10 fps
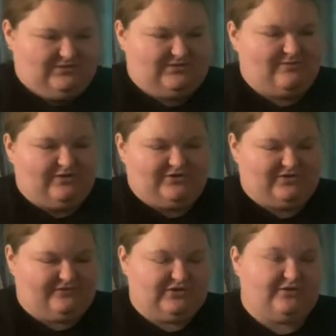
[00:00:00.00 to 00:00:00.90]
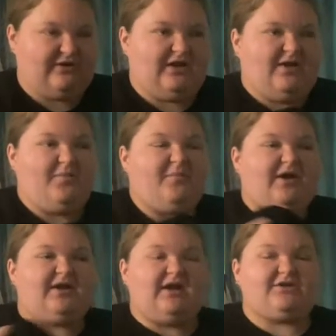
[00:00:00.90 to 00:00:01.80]
some other stuff too. But
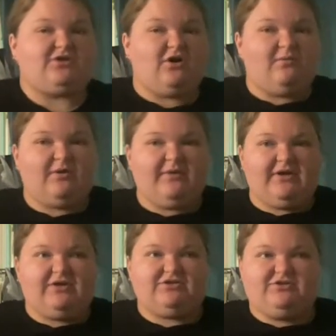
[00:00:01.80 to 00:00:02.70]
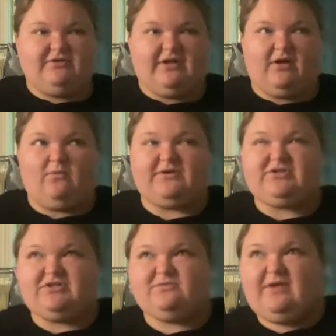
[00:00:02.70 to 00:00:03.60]
in October, we do like a
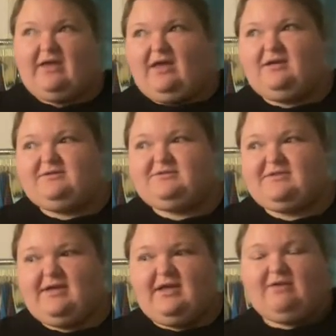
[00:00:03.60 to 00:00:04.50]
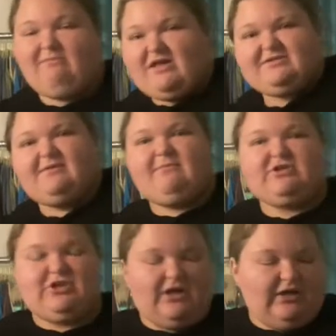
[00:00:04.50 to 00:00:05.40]
witches weekend thing in Mason,
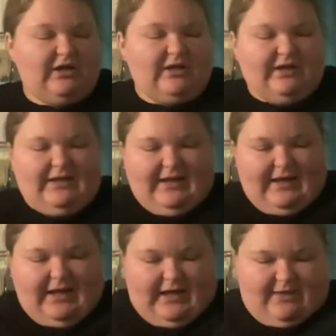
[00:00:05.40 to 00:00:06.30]
Michigan. Um,